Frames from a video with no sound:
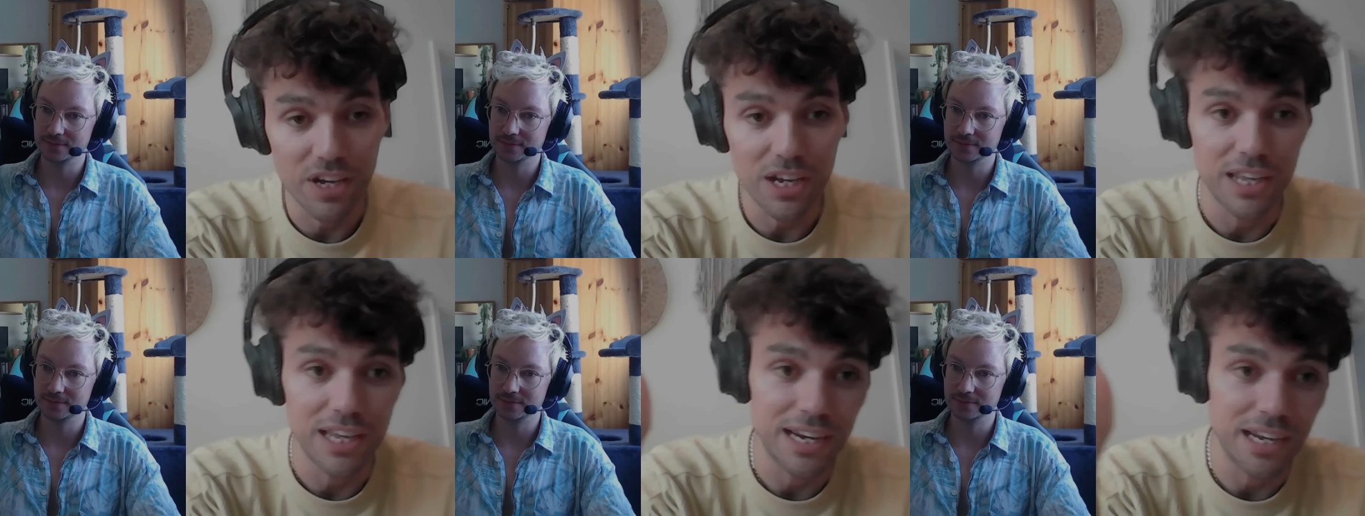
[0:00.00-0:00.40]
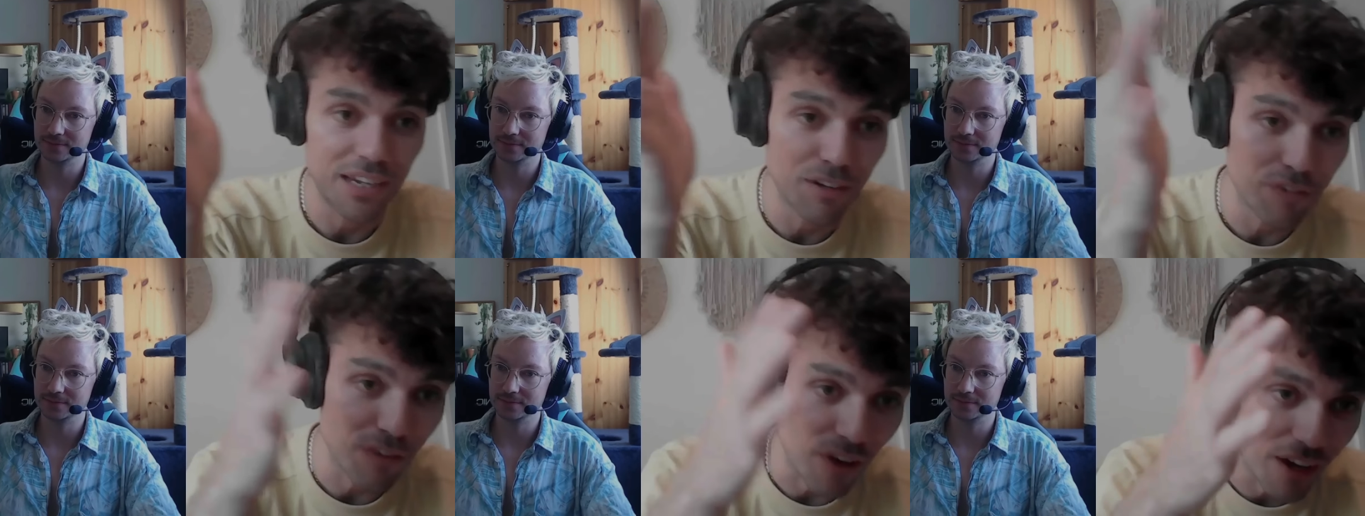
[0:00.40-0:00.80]
Speaker 1: move to a
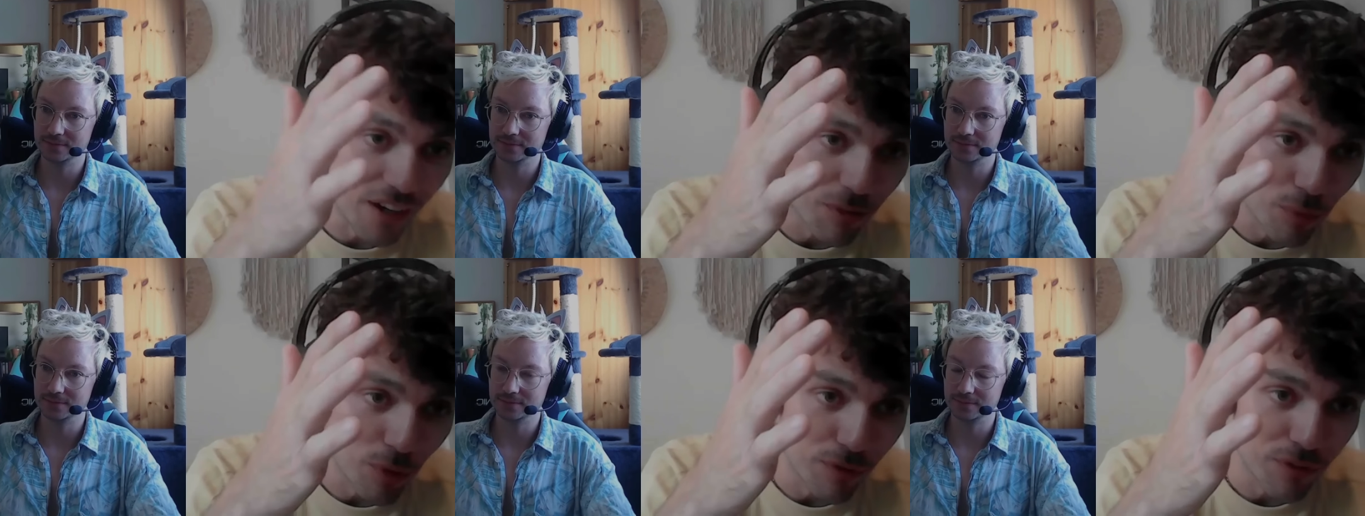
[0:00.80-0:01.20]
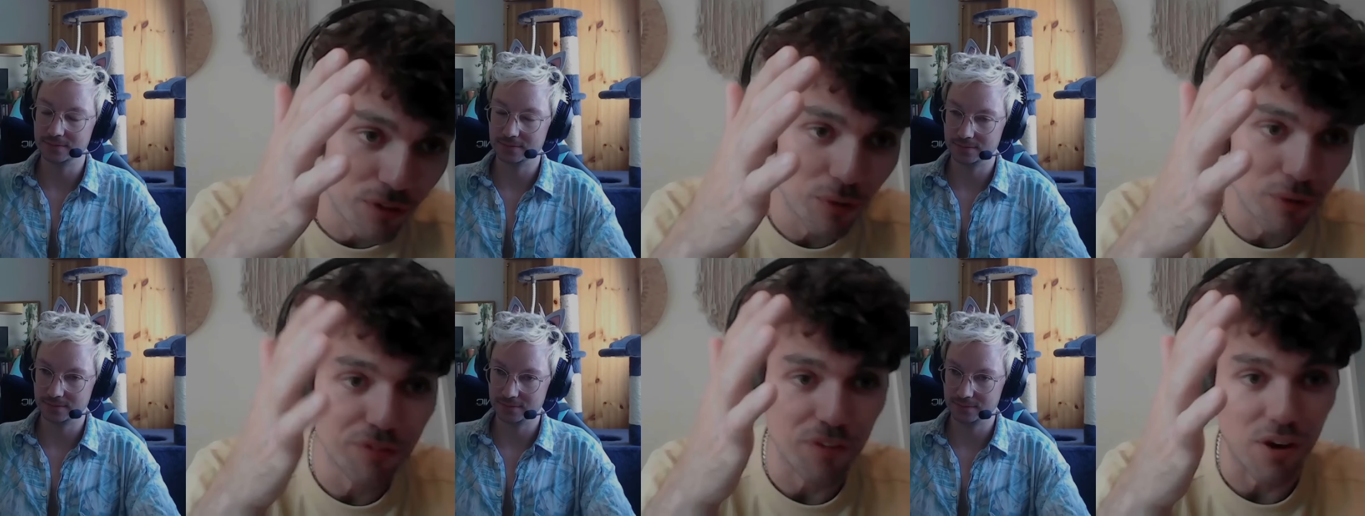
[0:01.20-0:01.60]
five,
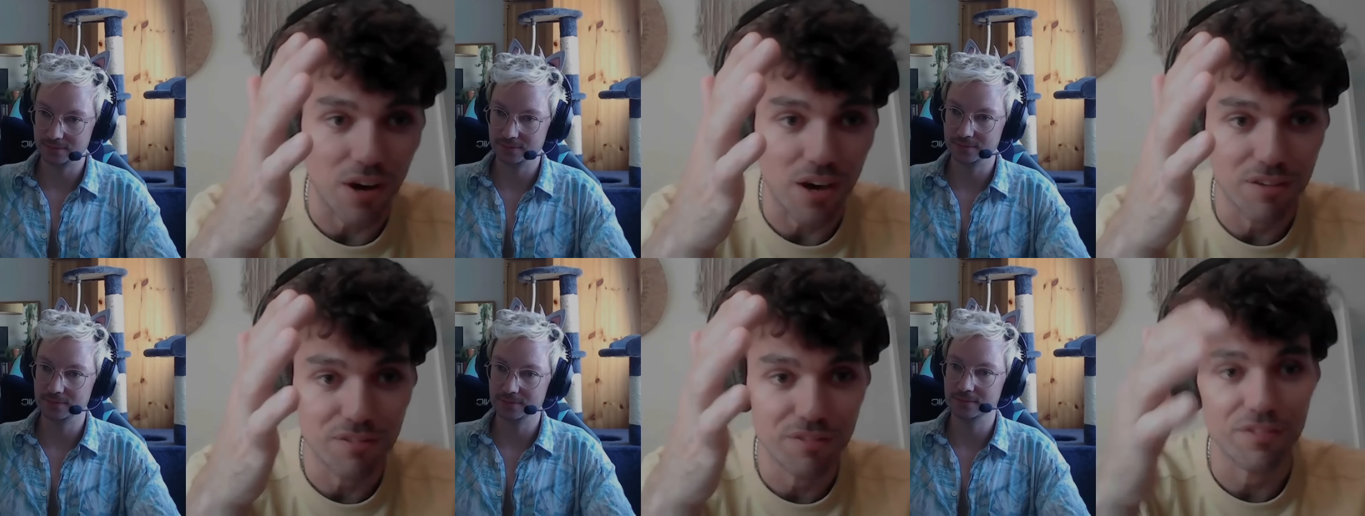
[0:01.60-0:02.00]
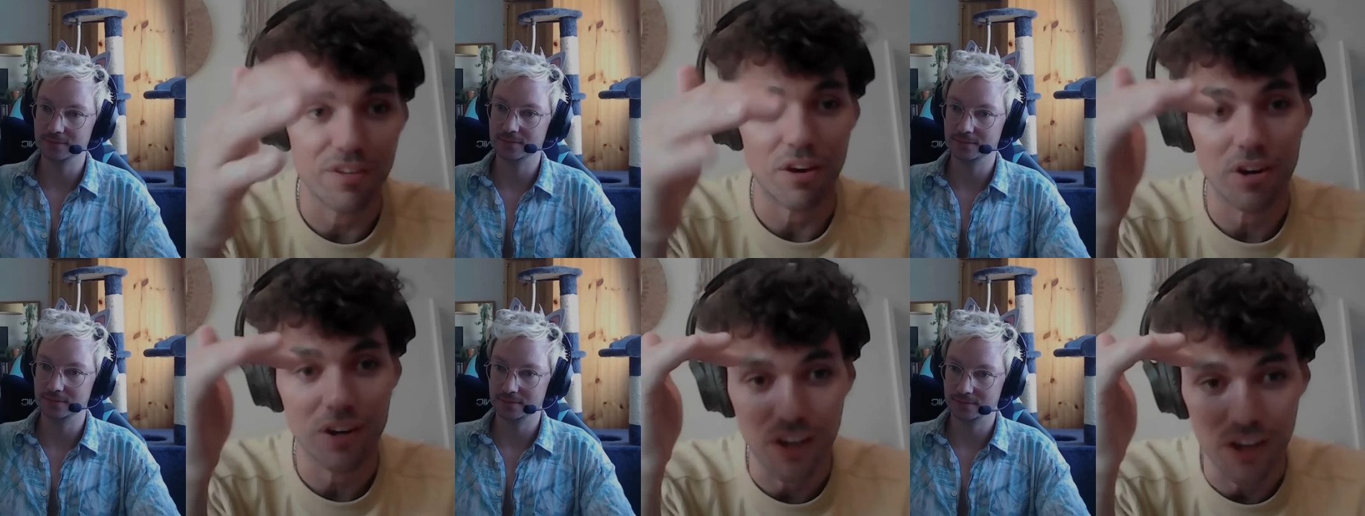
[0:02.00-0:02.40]
very another very
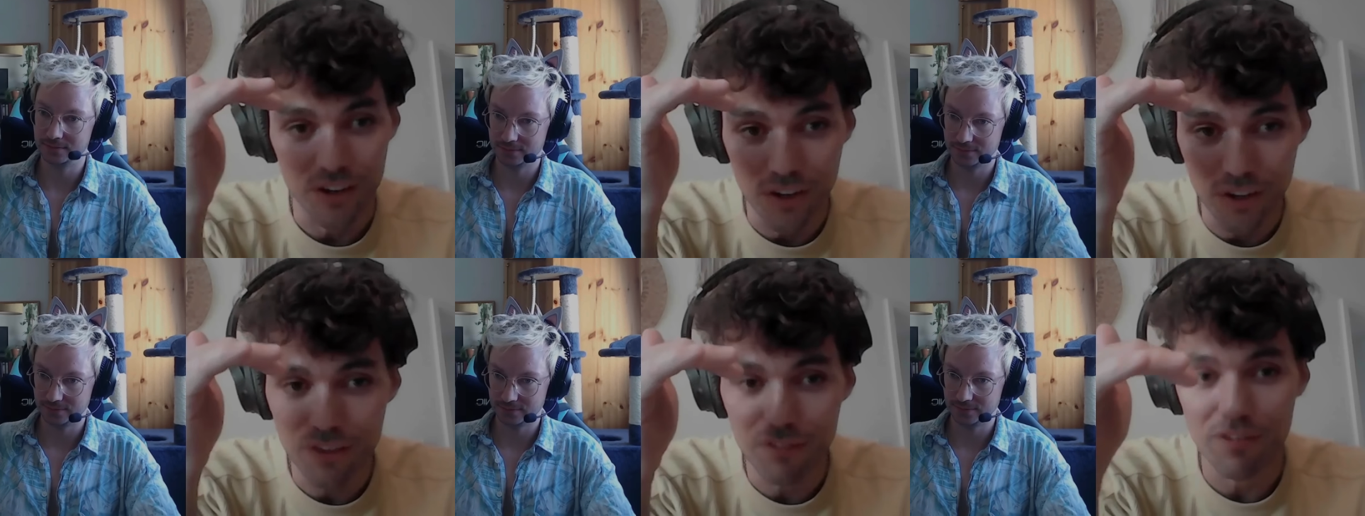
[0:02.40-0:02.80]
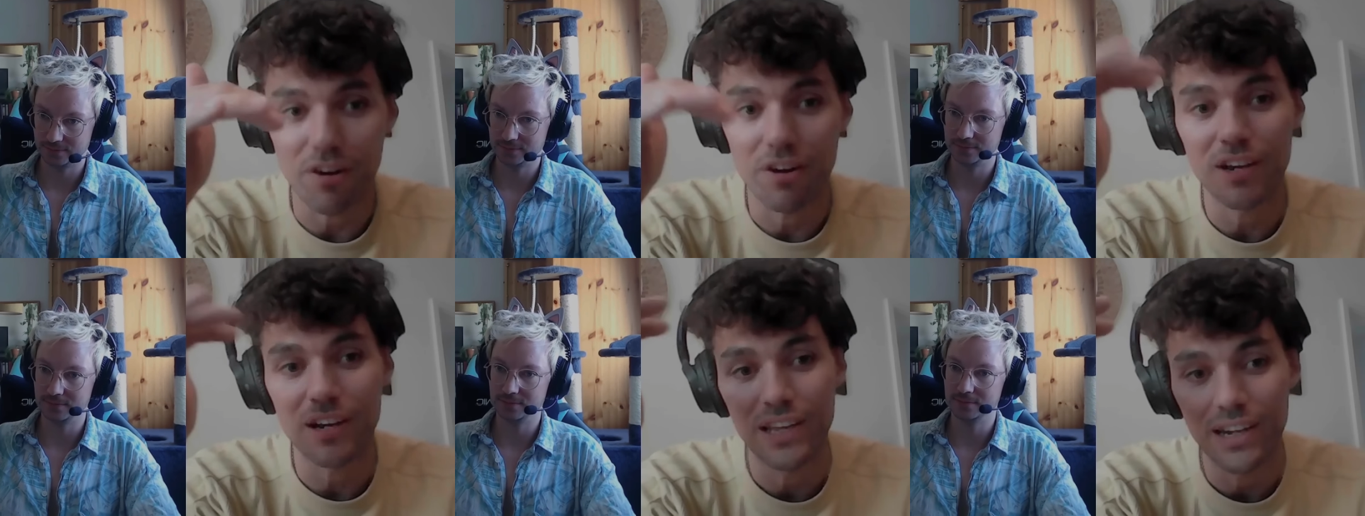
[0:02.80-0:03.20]
clearly defined
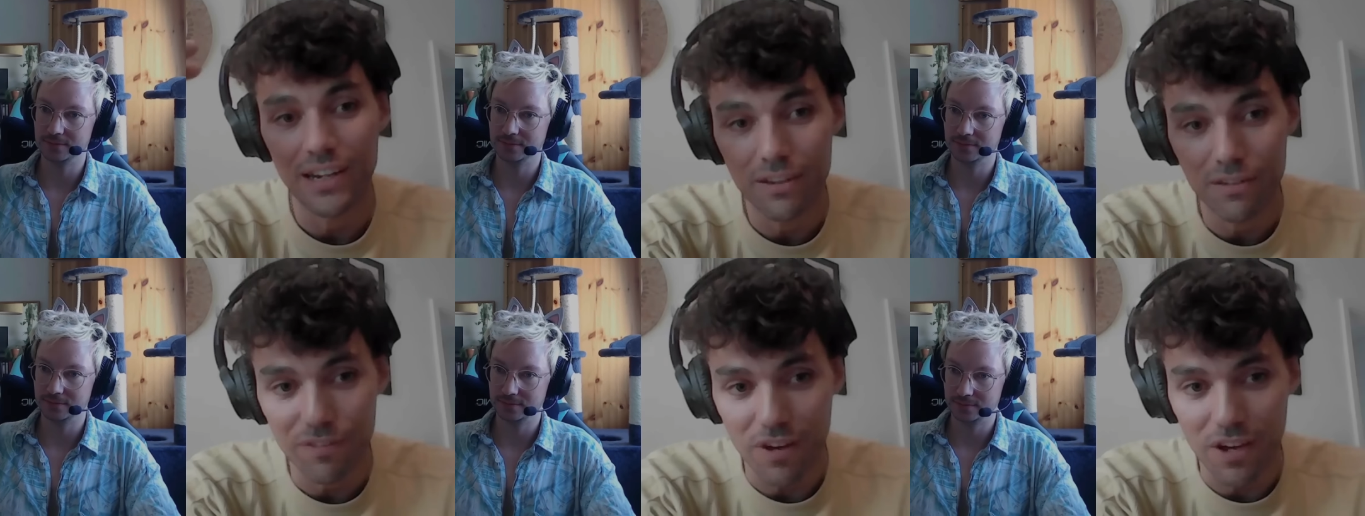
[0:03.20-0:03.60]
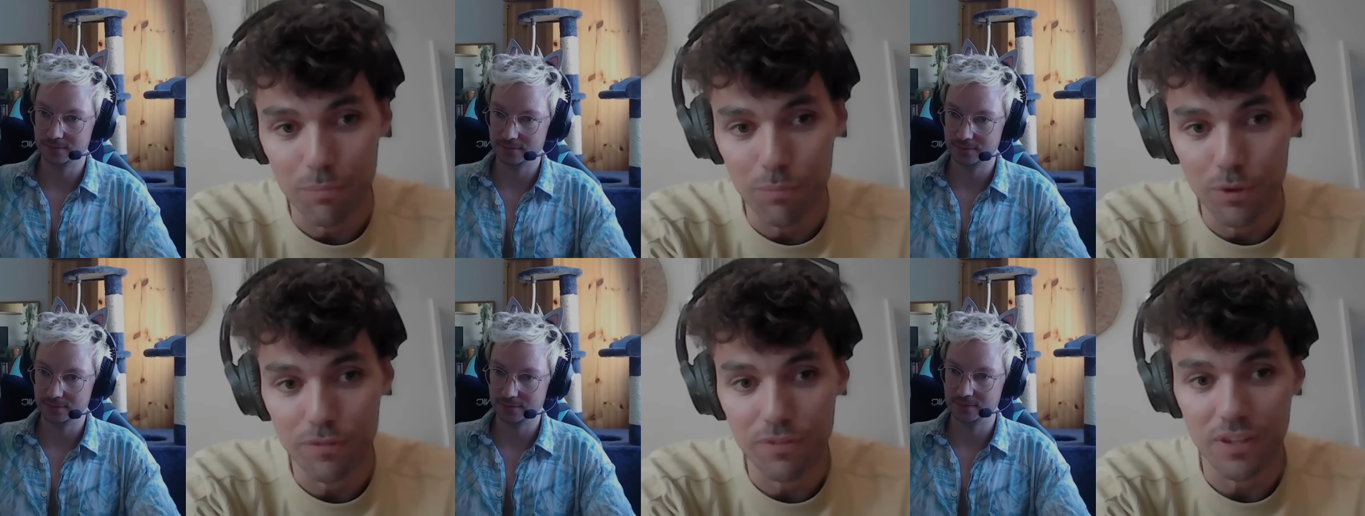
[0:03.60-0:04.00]
move to the ten, and
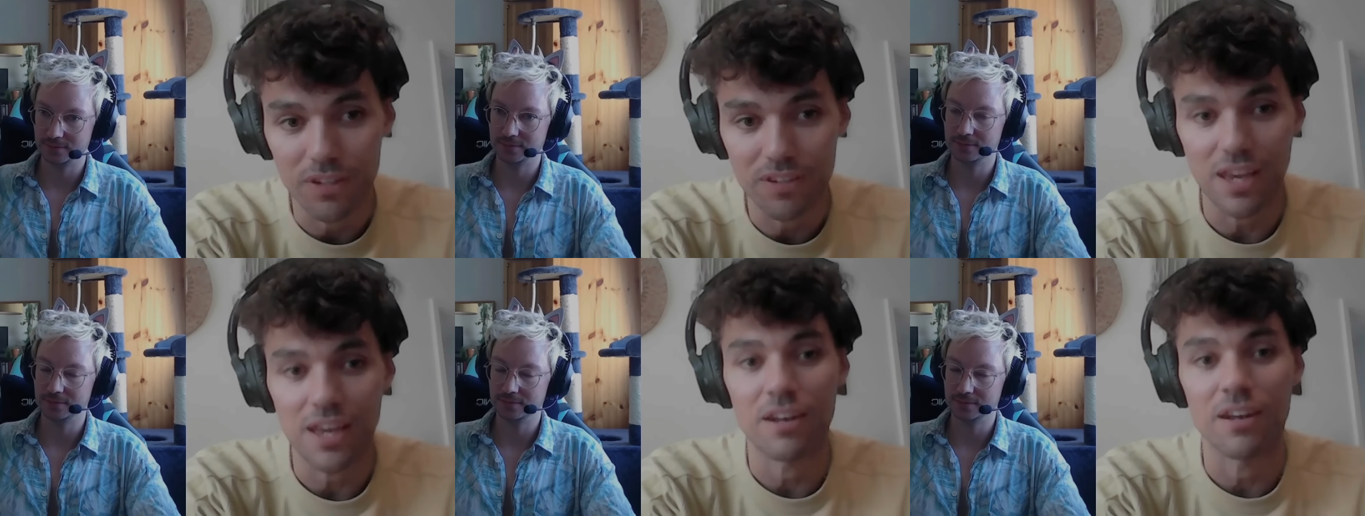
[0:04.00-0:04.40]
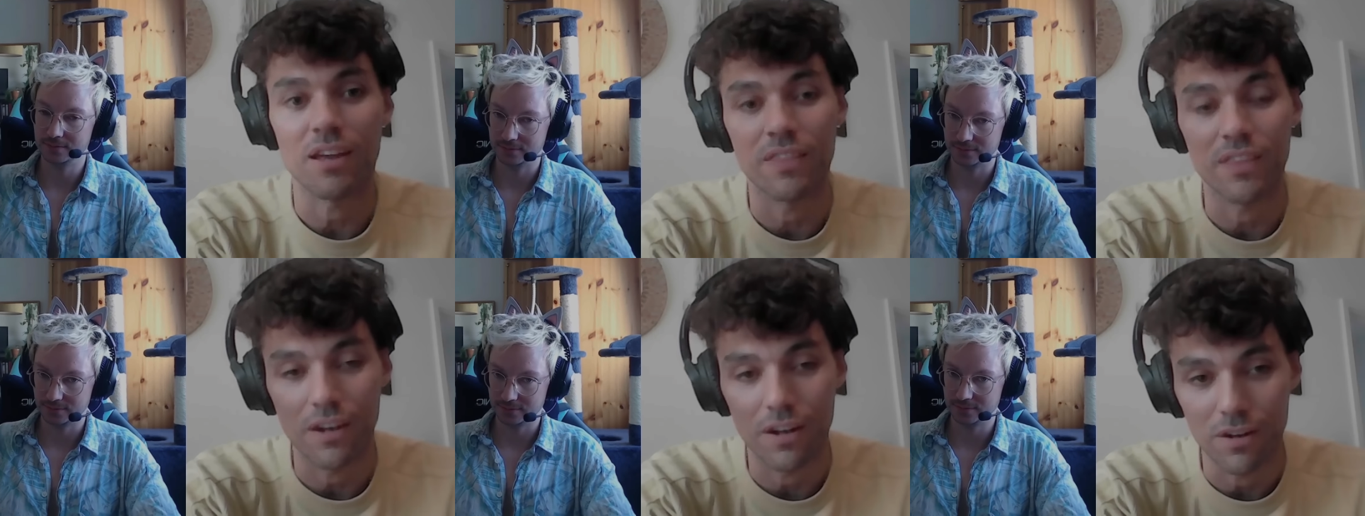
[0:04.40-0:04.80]
then another one to the
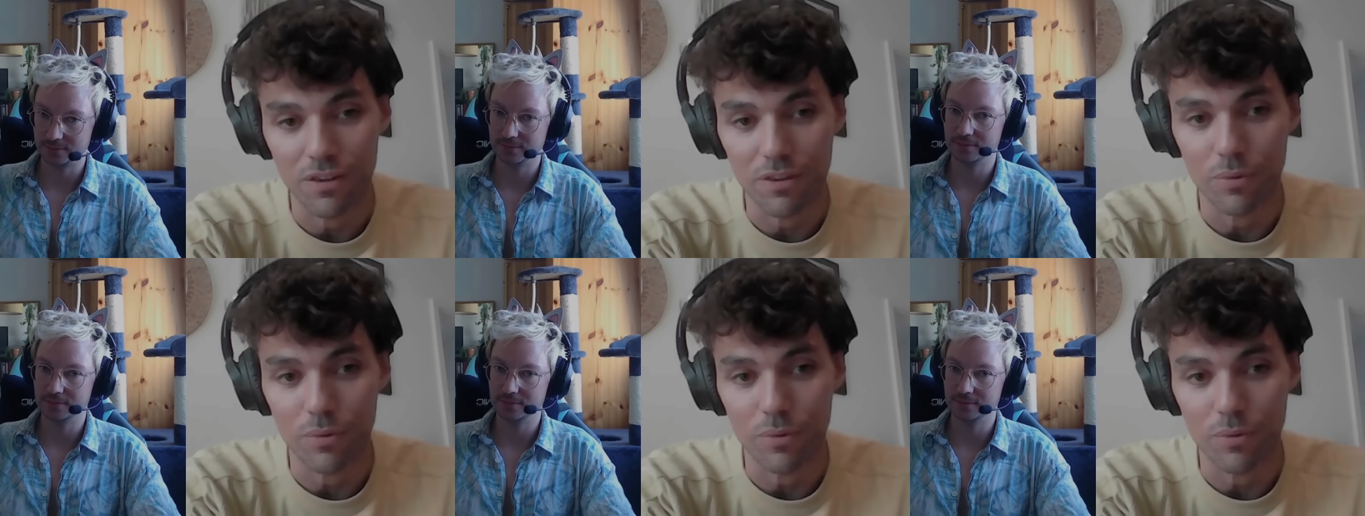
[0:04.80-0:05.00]
twenty-five.